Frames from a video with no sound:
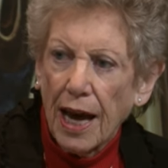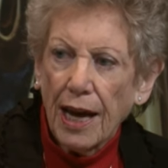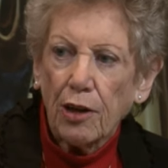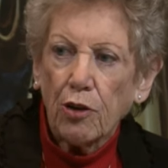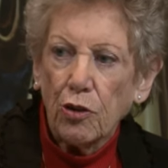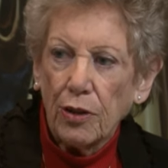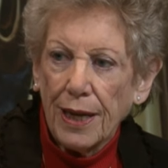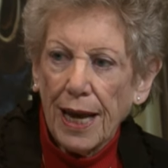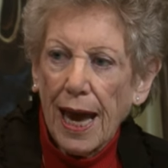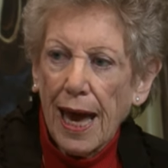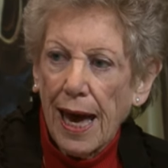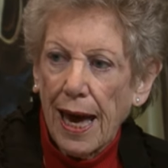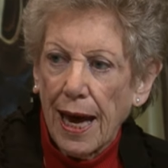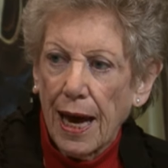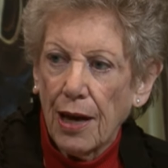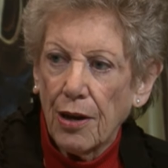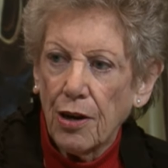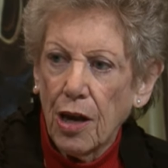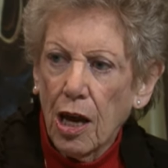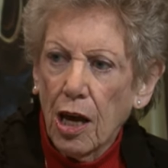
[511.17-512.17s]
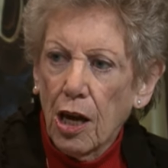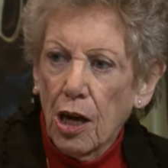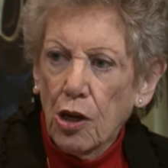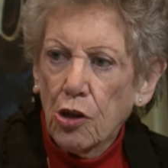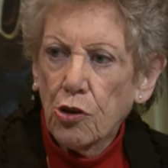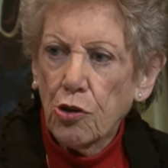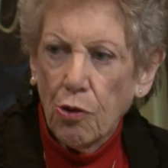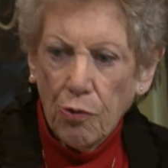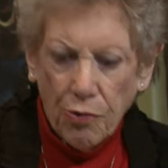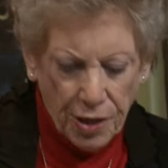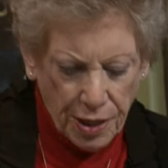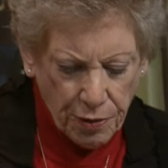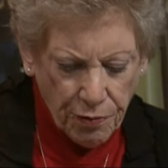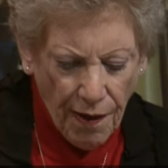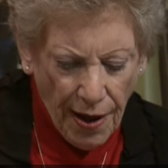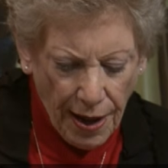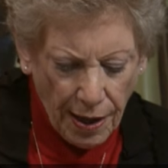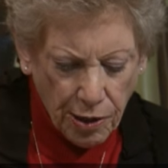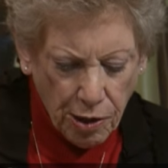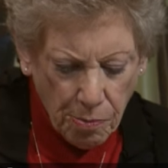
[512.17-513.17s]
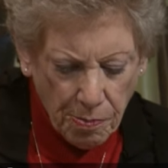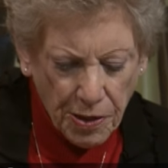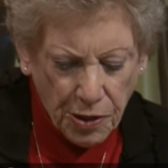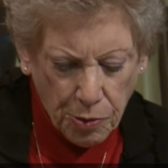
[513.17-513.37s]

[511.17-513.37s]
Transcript: I could add to this volume.